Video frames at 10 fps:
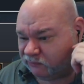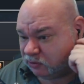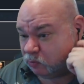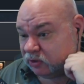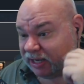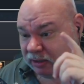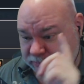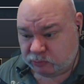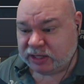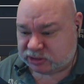you will get it.
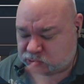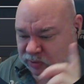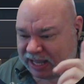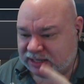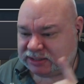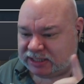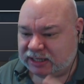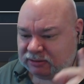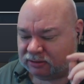But yes, we had to get